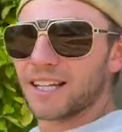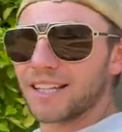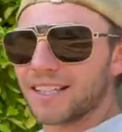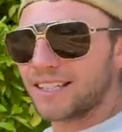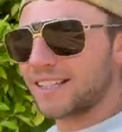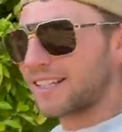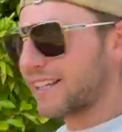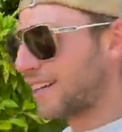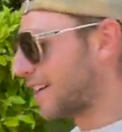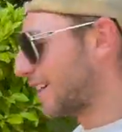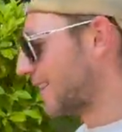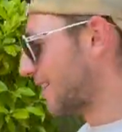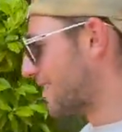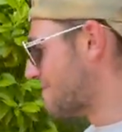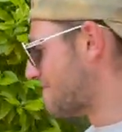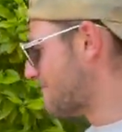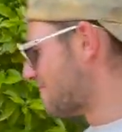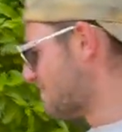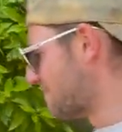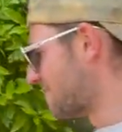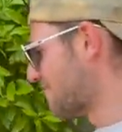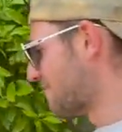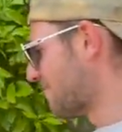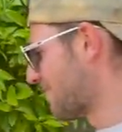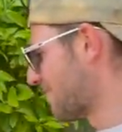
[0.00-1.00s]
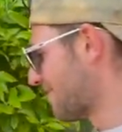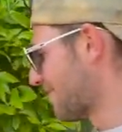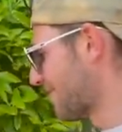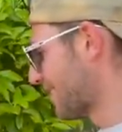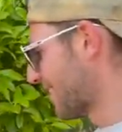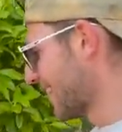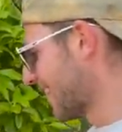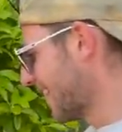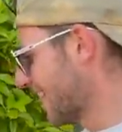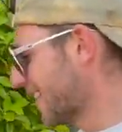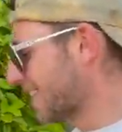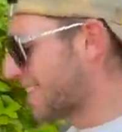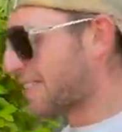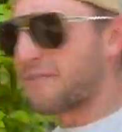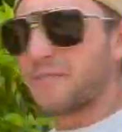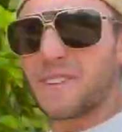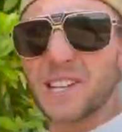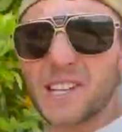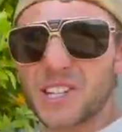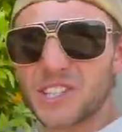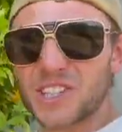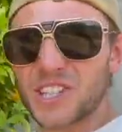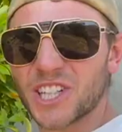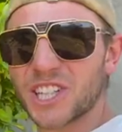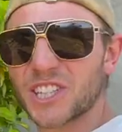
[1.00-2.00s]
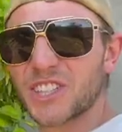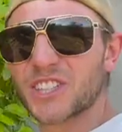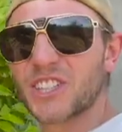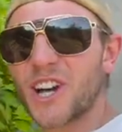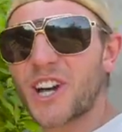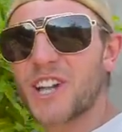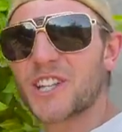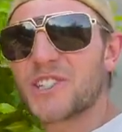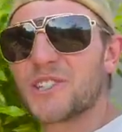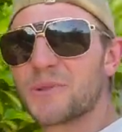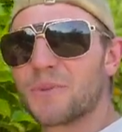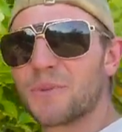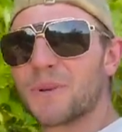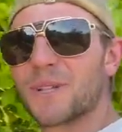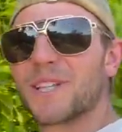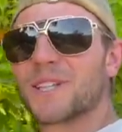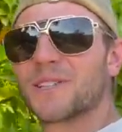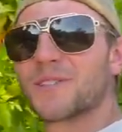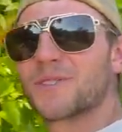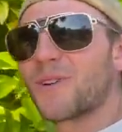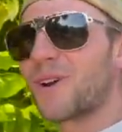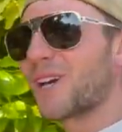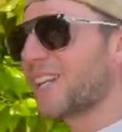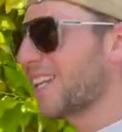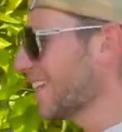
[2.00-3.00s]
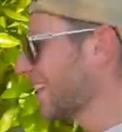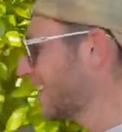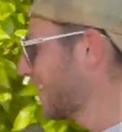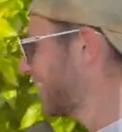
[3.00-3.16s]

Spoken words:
the finishing touch with the toilet.